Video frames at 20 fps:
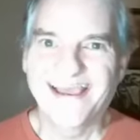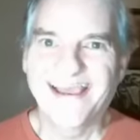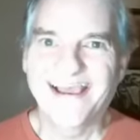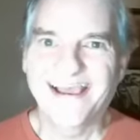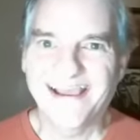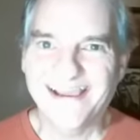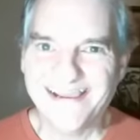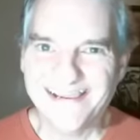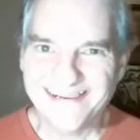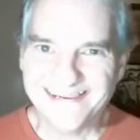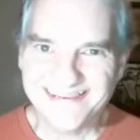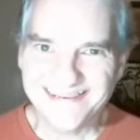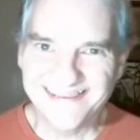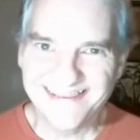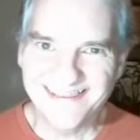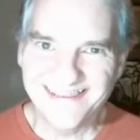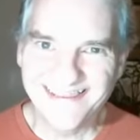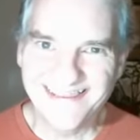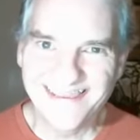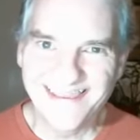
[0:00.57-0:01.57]
Hi,
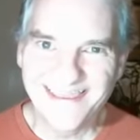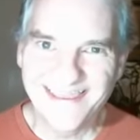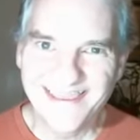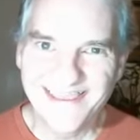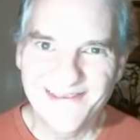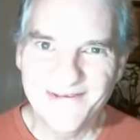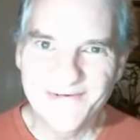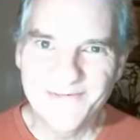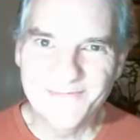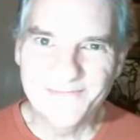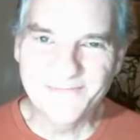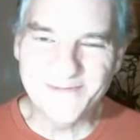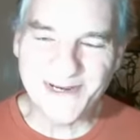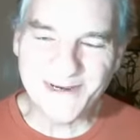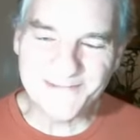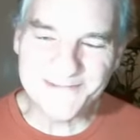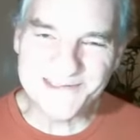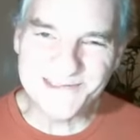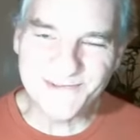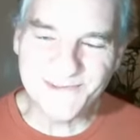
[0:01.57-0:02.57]
my
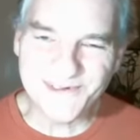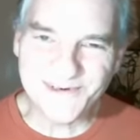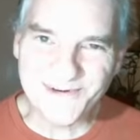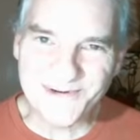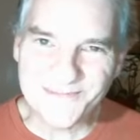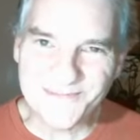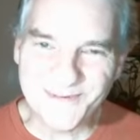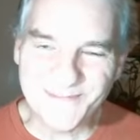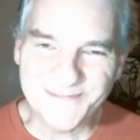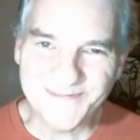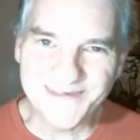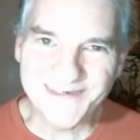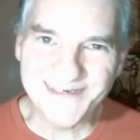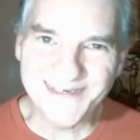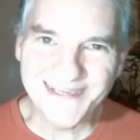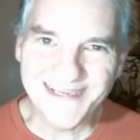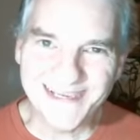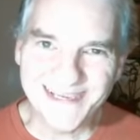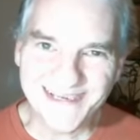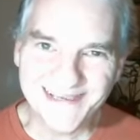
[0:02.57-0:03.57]
name is Larry
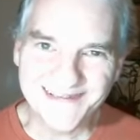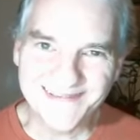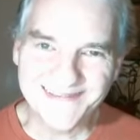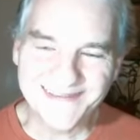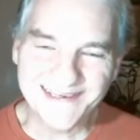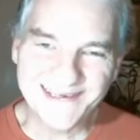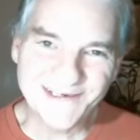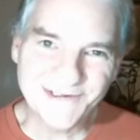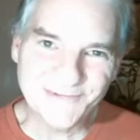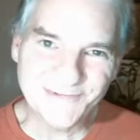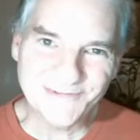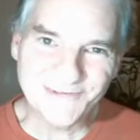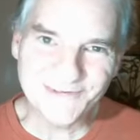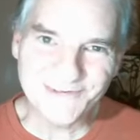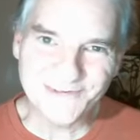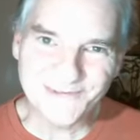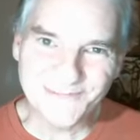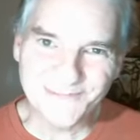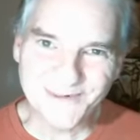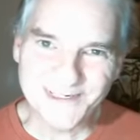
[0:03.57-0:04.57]
Pittman, and thank you
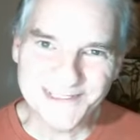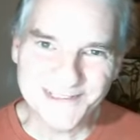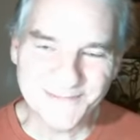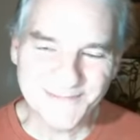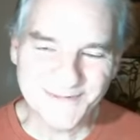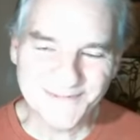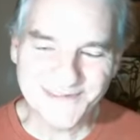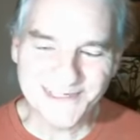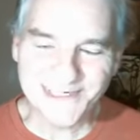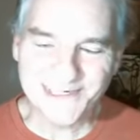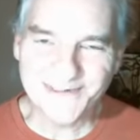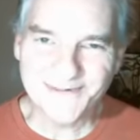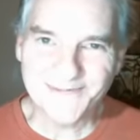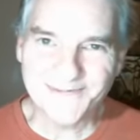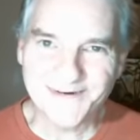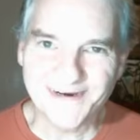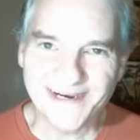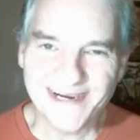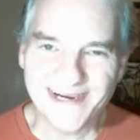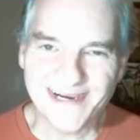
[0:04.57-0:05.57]
for watching my
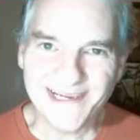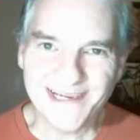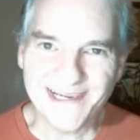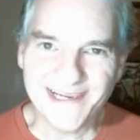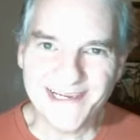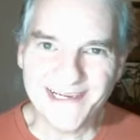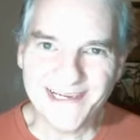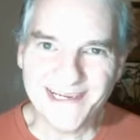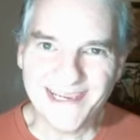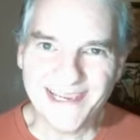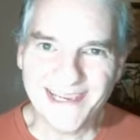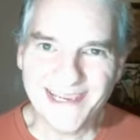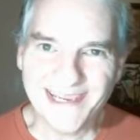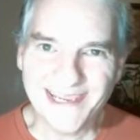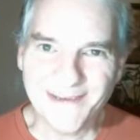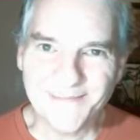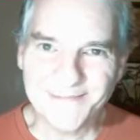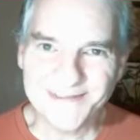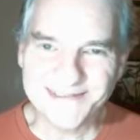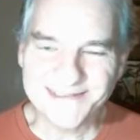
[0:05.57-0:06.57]
video. I
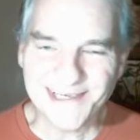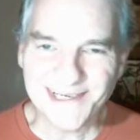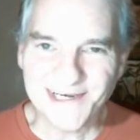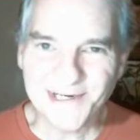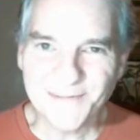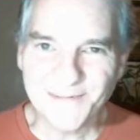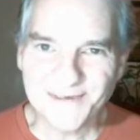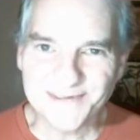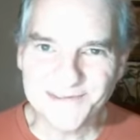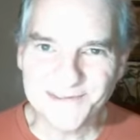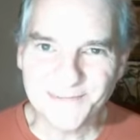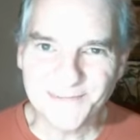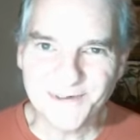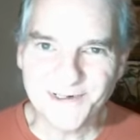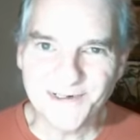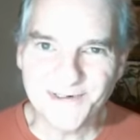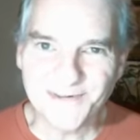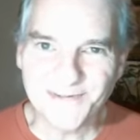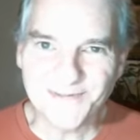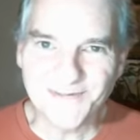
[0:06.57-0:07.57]
am excited about
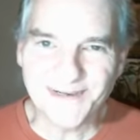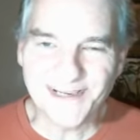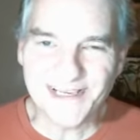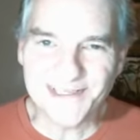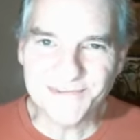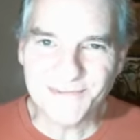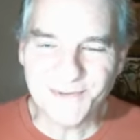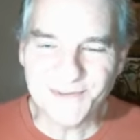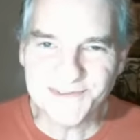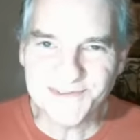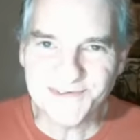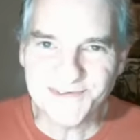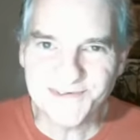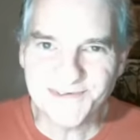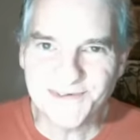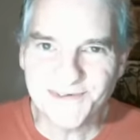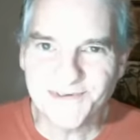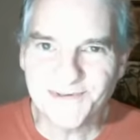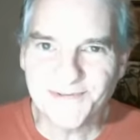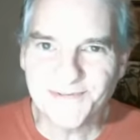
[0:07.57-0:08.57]
tomorrow. As most of you
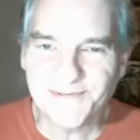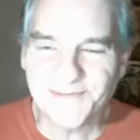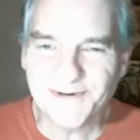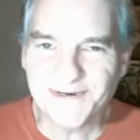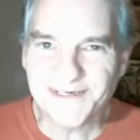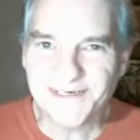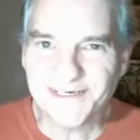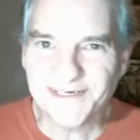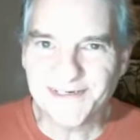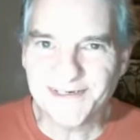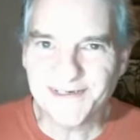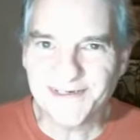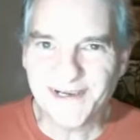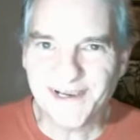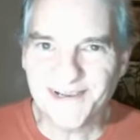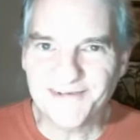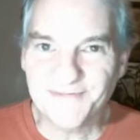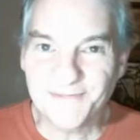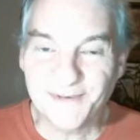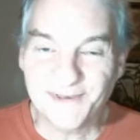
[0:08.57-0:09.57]
know, uh,
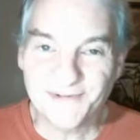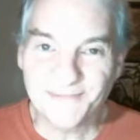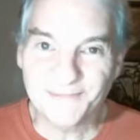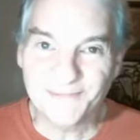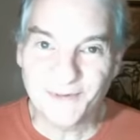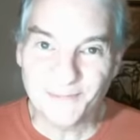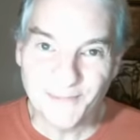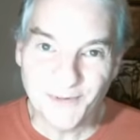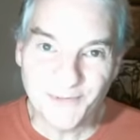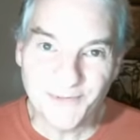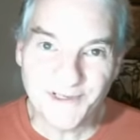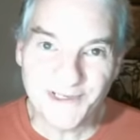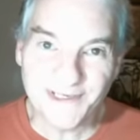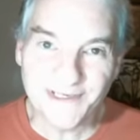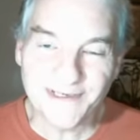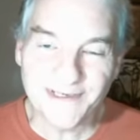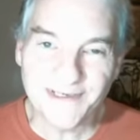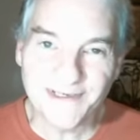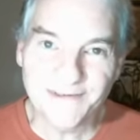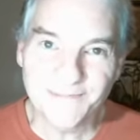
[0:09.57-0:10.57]
I've been
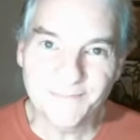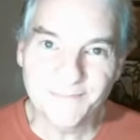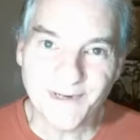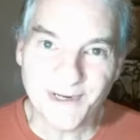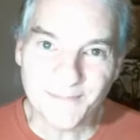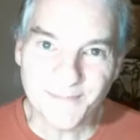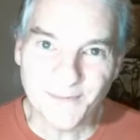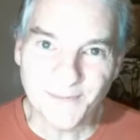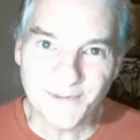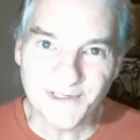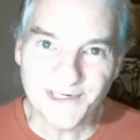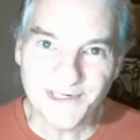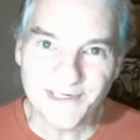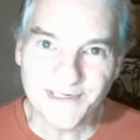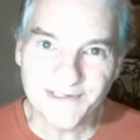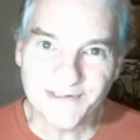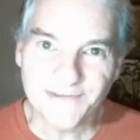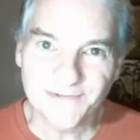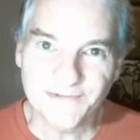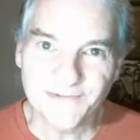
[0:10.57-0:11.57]
promoting Bible
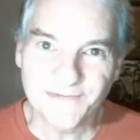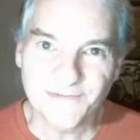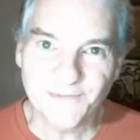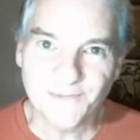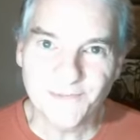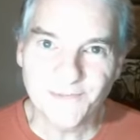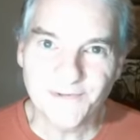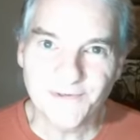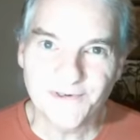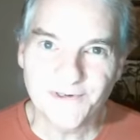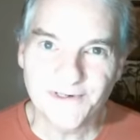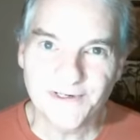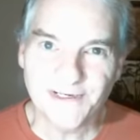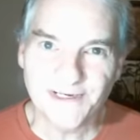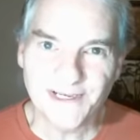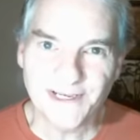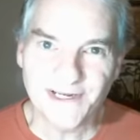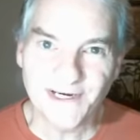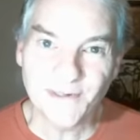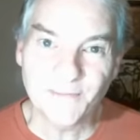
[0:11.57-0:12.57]
reading for
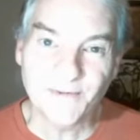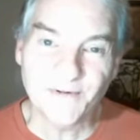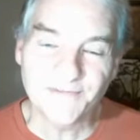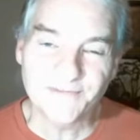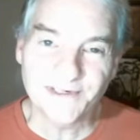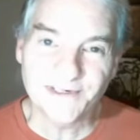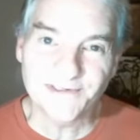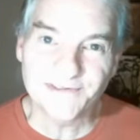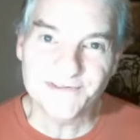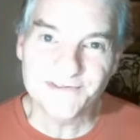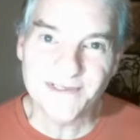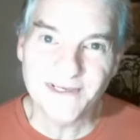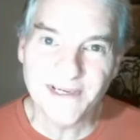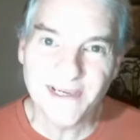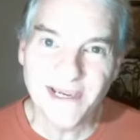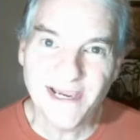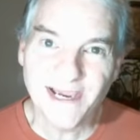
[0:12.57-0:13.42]
a, a, number of years.